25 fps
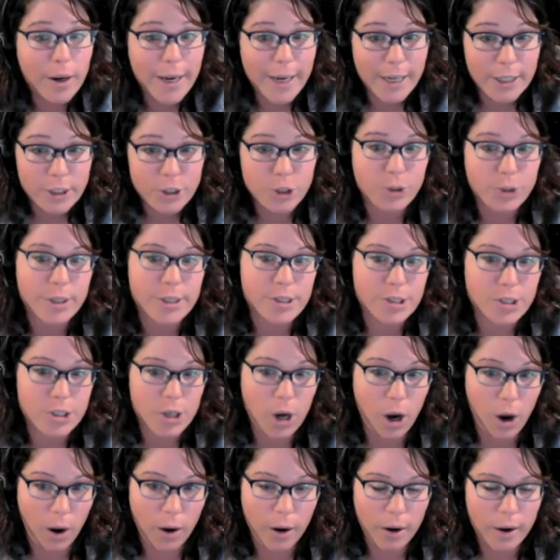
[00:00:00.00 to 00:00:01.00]
interests
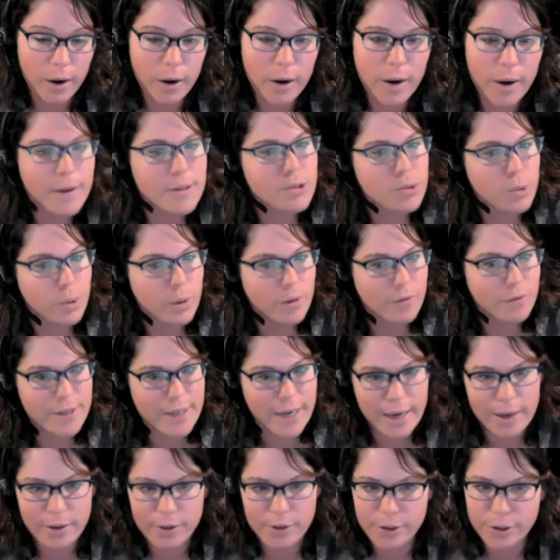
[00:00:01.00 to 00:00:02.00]
are and sort of
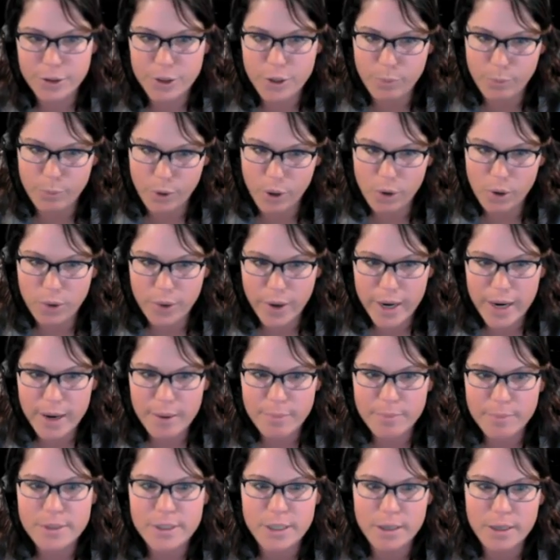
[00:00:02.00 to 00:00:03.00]
tailored the
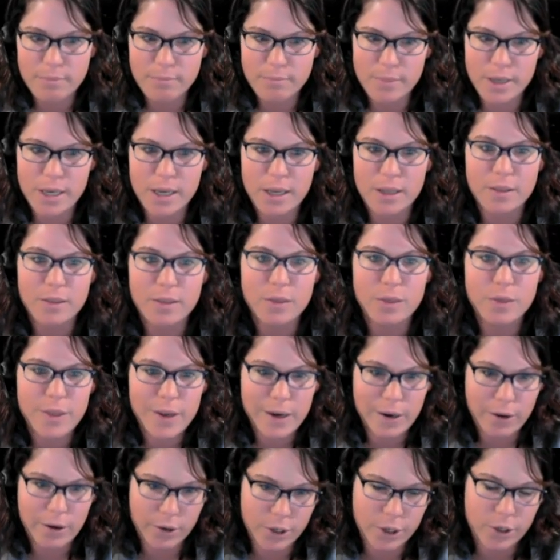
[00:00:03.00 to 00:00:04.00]
program to meet
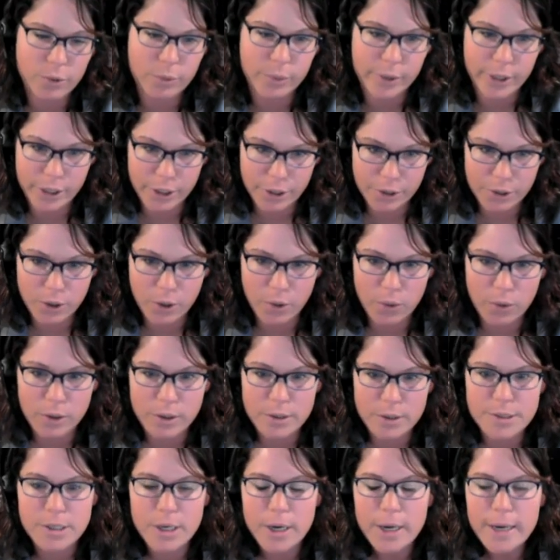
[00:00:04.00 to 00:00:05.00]
their career
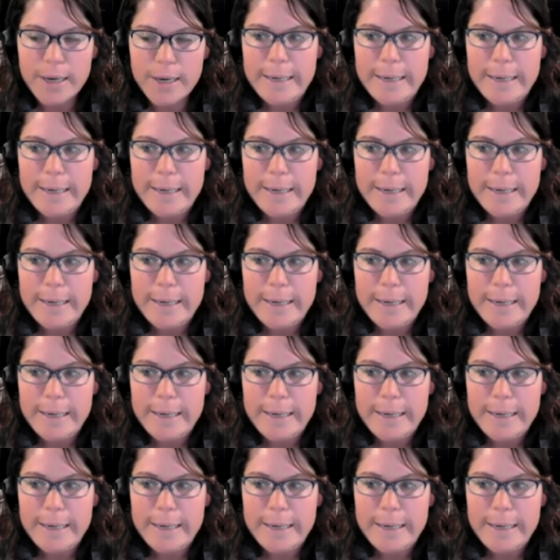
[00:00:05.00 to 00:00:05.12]
goals